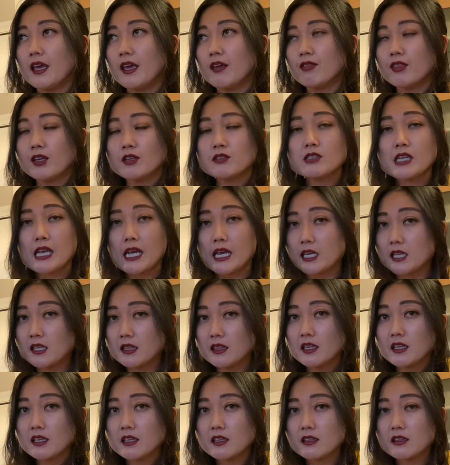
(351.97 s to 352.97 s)
if there's
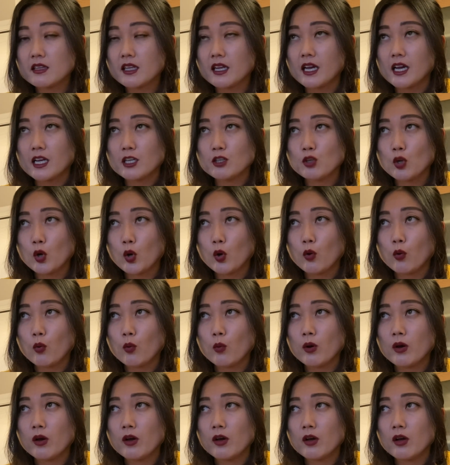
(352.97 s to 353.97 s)
anything that I know
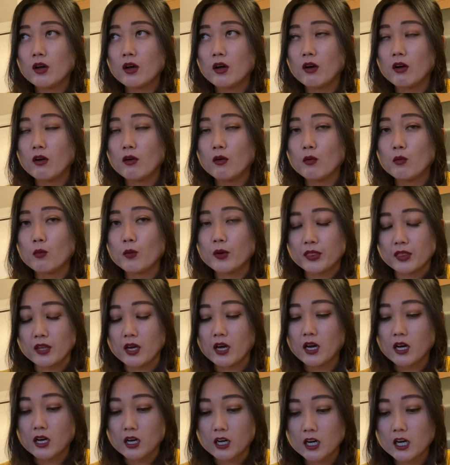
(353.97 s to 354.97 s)
with
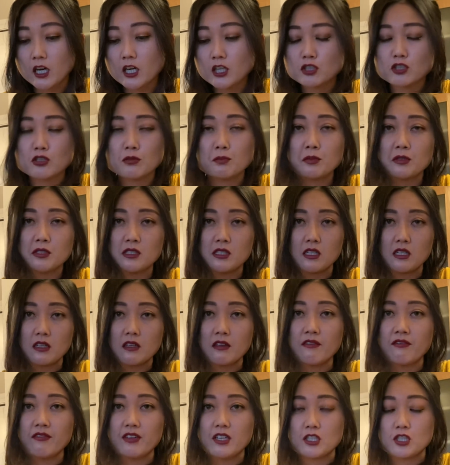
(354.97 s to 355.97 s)
one hundred percent
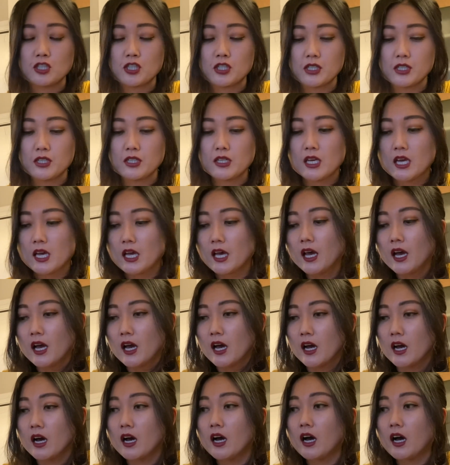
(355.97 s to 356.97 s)
conviction,
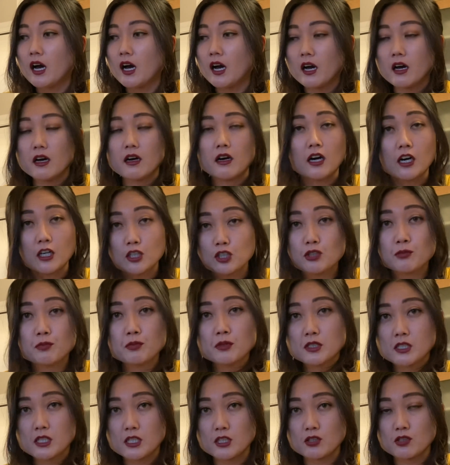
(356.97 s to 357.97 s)
one hundred
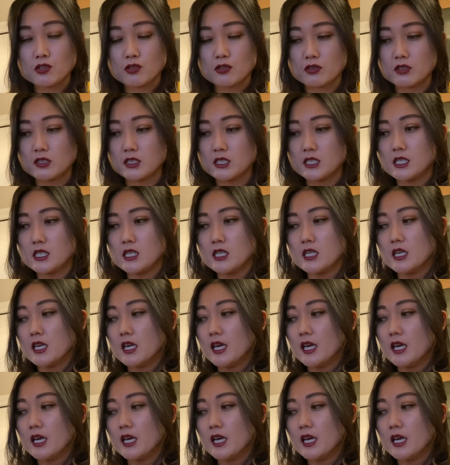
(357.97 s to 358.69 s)
percent certainty,